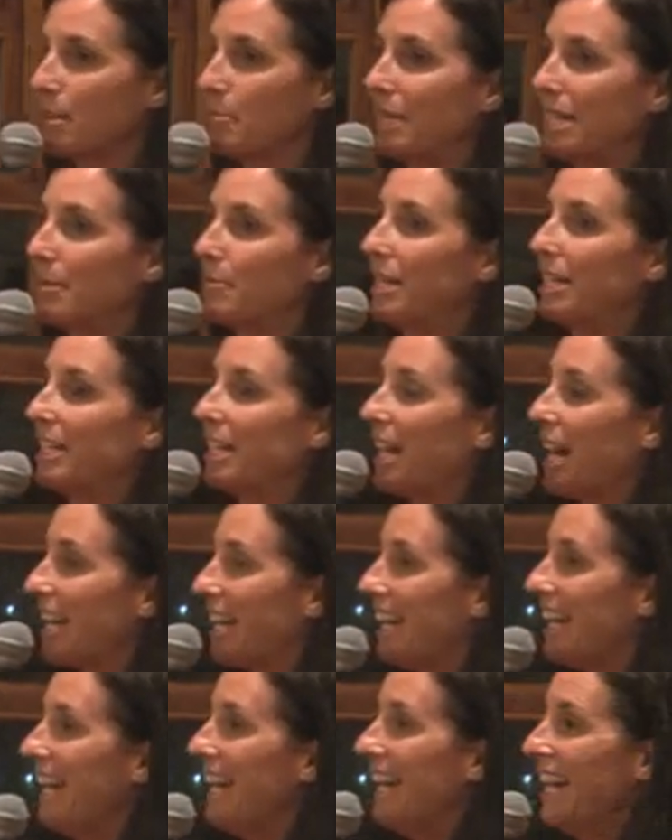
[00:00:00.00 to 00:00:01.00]
committeeman, you
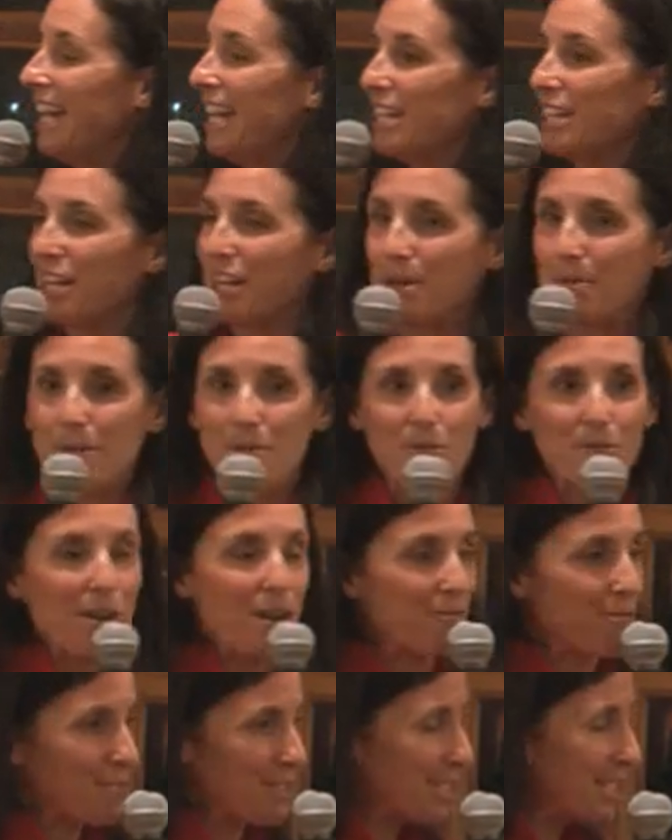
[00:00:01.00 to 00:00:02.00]
got to maybe run for